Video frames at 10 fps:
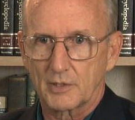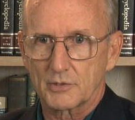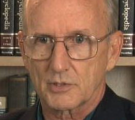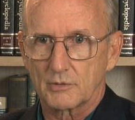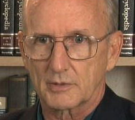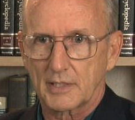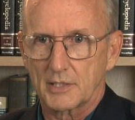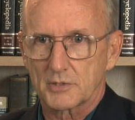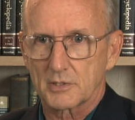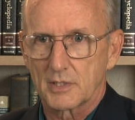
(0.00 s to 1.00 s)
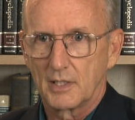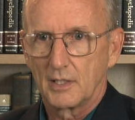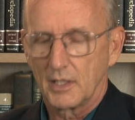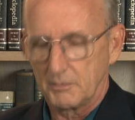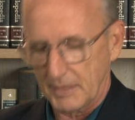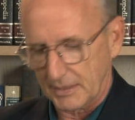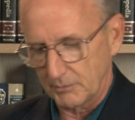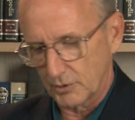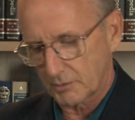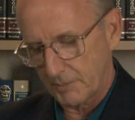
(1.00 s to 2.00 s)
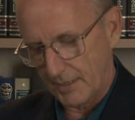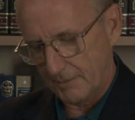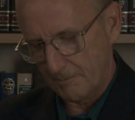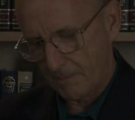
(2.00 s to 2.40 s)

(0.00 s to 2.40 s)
in certain cases and make him look bad.